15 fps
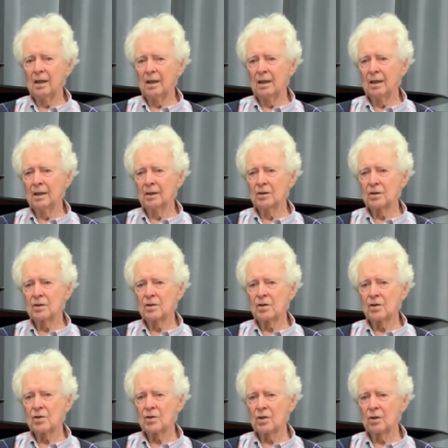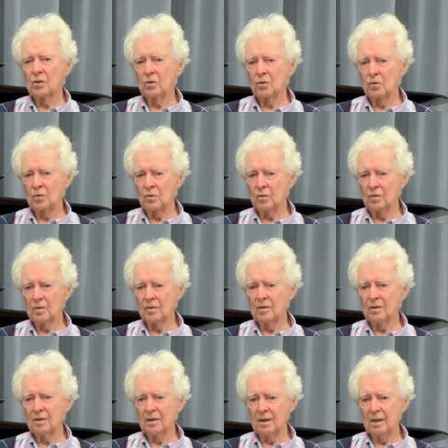And so,
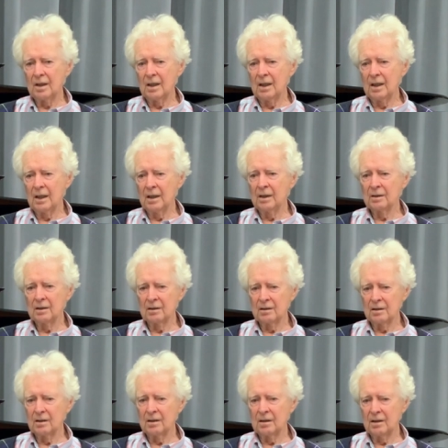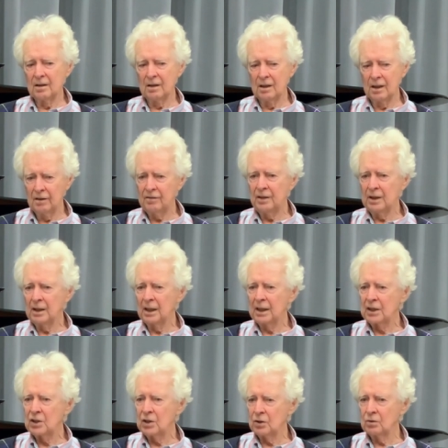and if he
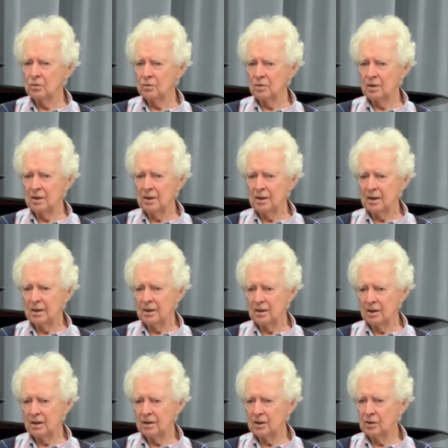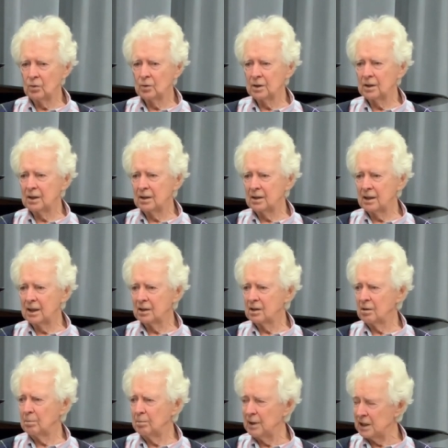likes you, you would get the
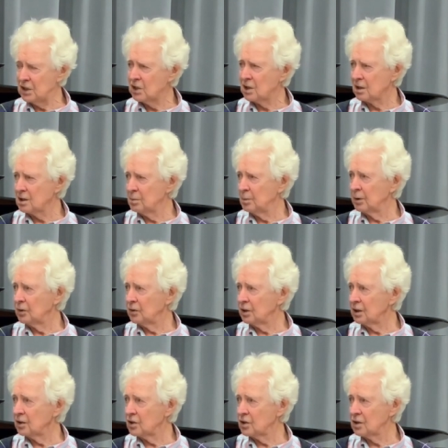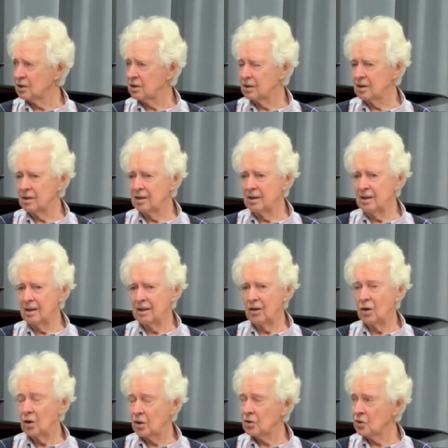best experience,
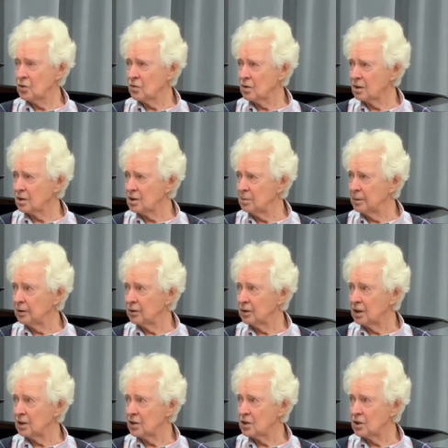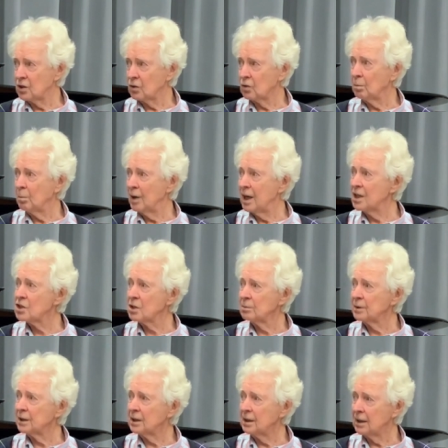orchestra experience you could
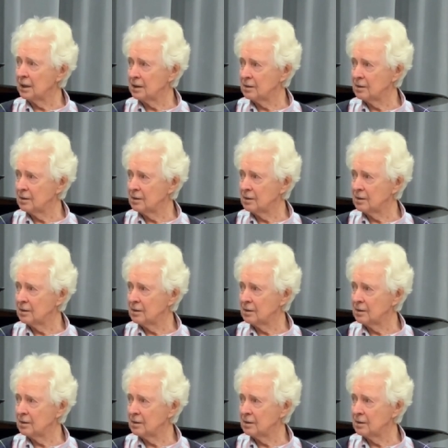possibly get